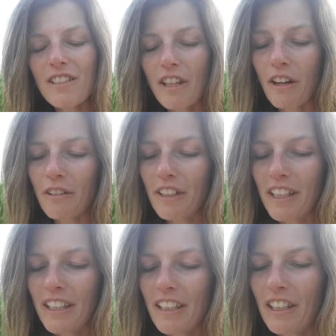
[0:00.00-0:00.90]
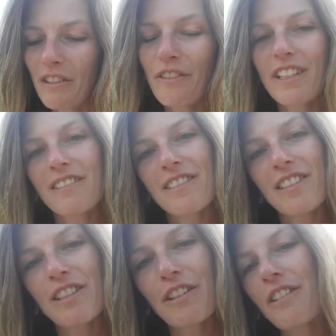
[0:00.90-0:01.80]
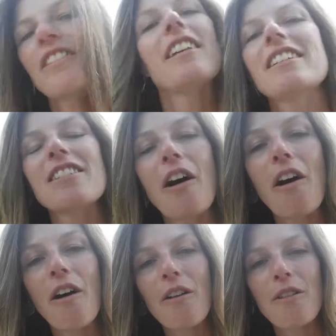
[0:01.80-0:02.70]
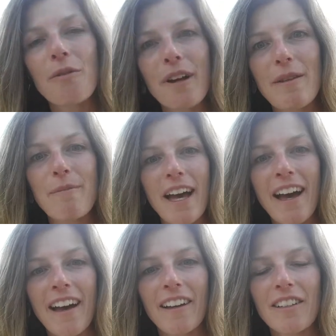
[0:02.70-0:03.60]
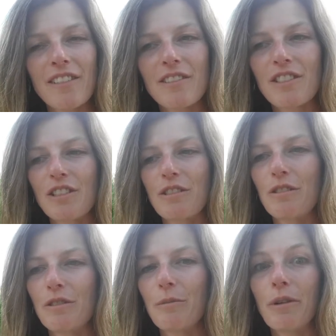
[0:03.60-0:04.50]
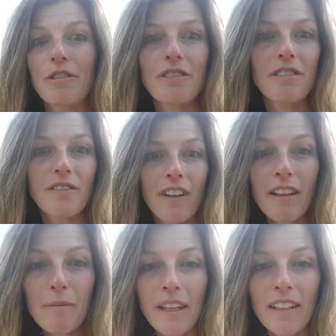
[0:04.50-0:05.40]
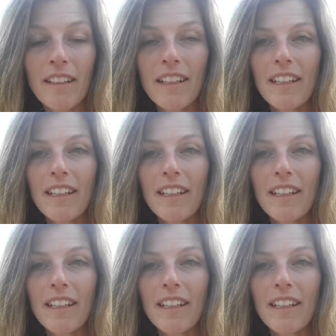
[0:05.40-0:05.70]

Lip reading: So, you know, if we circle this all the way back to personal development